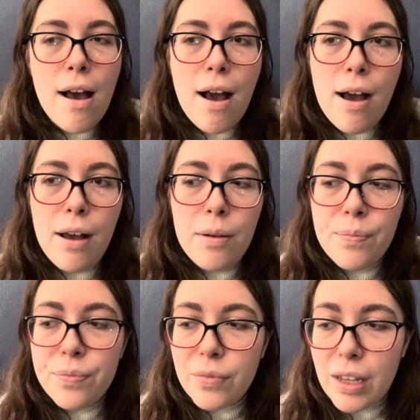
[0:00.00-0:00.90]

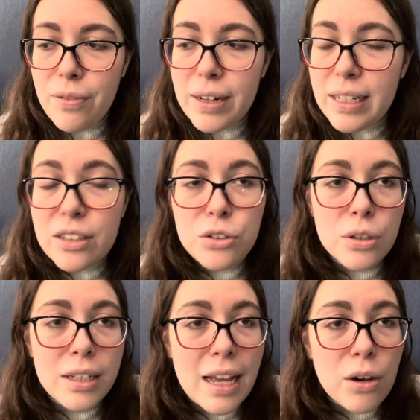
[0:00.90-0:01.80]
I really
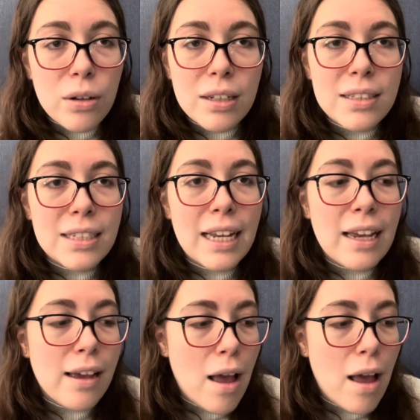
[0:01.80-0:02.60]
enjoy their quality.